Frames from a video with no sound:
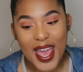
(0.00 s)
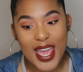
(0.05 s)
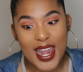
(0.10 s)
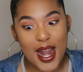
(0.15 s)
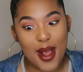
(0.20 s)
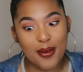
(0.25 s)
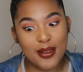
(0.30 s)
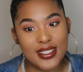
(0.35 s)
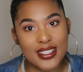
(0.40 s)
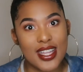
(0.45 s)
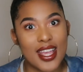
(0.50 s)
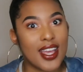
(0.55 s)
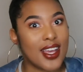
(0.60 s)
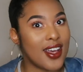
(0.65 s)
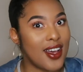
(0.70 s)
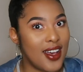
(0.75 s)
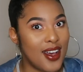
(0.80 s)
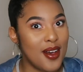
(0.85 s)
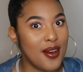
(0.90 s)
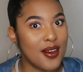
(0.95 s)
And I was
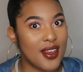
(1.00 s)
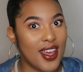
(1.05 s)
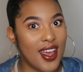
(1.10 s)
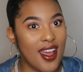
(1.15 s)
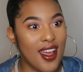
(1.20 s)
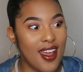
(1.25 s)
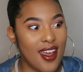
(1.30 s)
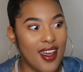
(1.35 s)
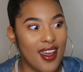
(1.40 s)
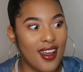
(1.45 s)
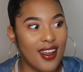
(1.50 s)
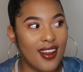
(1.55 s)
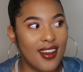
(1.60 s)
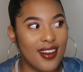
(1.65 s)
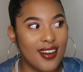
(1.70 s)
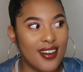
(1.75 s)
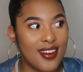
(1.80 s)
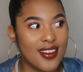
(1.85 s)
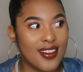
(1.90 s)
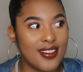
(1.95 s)
like,
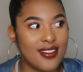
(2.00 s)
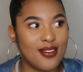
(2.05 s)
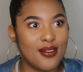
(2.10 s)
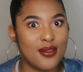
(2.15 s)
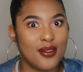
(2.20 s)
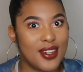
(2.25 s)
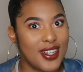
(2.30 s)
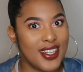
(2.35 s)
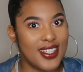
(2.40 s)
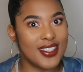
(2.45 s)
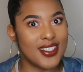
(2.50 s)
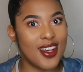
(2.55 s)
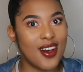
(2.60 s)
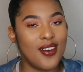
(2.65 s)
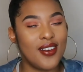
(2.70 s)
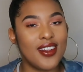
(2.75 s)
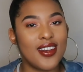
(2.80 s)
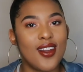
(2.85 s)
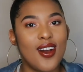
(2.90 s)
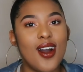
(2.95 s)
okay, what is
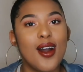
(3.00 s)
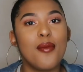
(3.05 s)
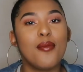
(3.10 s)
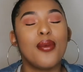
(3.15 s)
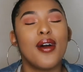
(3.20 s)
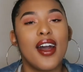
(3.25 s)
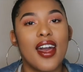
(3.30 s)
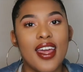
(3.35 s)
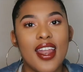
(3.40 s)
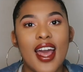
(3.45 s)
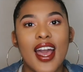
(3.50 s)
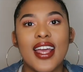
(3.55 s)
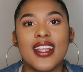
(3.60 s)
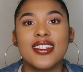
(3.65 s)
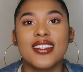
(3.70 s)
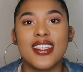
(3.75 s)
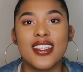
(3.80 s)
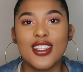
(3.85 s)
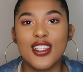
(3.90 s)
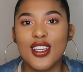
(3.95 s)
going on? But
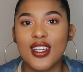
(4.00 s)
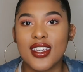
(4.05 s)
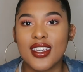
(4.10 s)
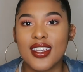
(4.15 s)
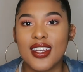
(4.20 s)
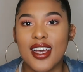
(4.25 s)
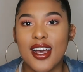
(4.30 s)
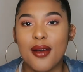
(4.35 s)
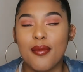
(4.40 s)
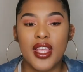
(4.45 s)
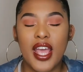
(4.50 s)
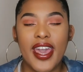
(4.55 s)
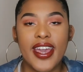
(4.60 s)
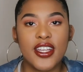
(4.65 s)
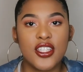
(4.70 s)
I did look it up.